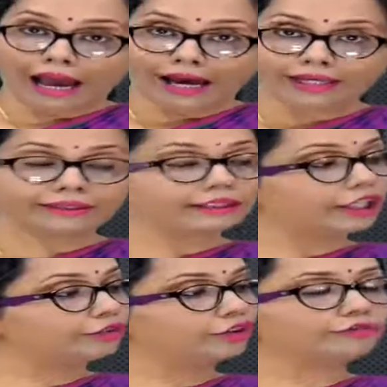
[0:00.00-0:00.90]
as
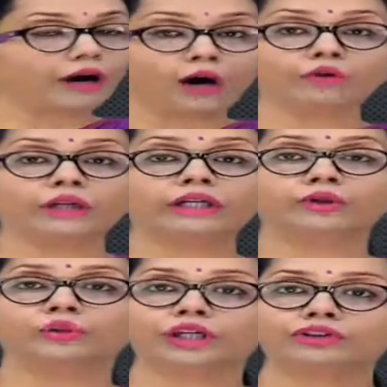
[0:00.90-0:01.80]
it was found
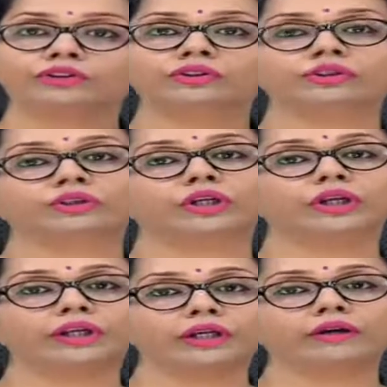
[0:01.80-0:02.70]
in regions
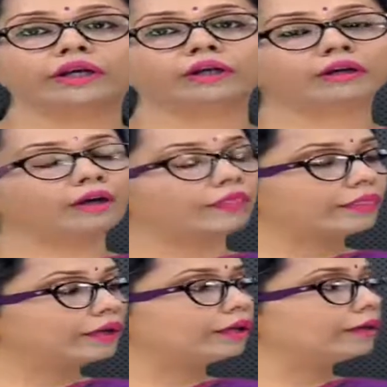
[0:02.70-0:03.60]
nearing
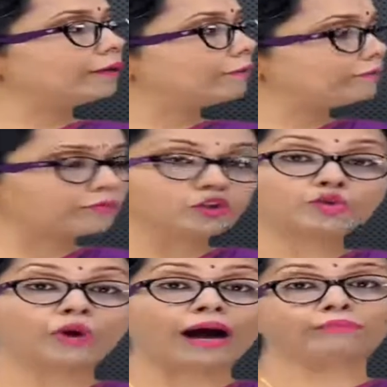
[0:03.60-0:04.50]
the
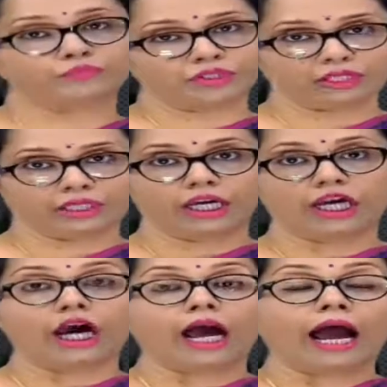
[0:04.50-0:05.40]
swamps,
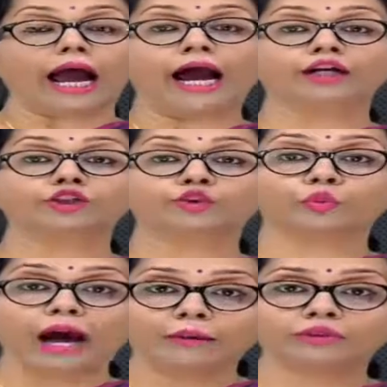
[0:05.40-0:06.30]
and
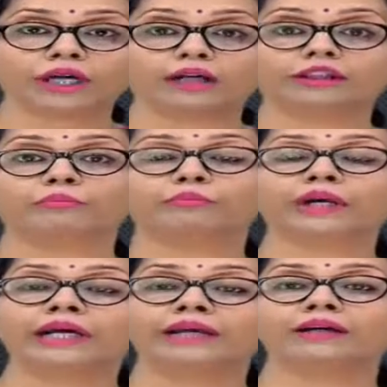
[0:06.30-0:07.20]
swamps are the
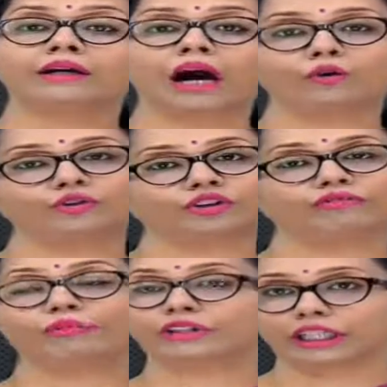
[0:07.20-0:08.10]
breeding grounds
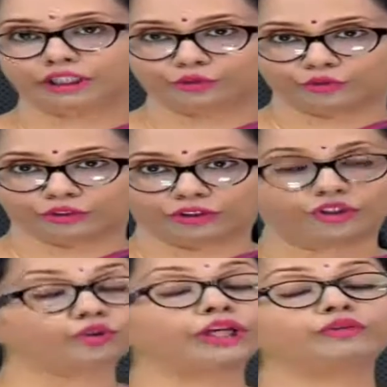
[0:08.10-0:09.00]
of mosquitoes.
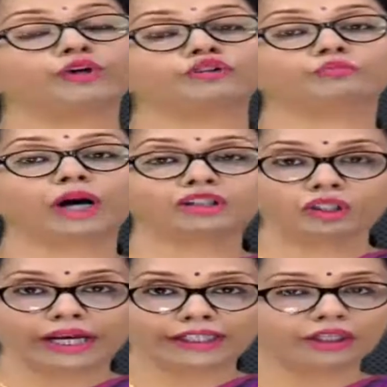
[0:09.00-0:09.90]
So, it was
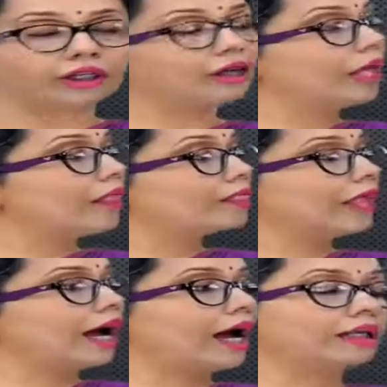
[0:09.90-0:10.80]
much later
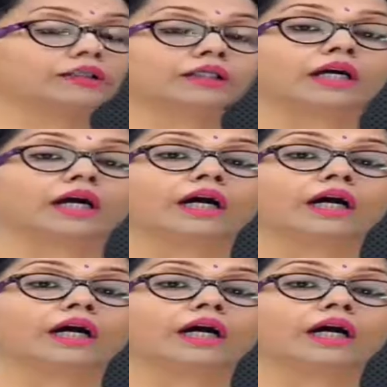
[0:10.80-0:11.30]
that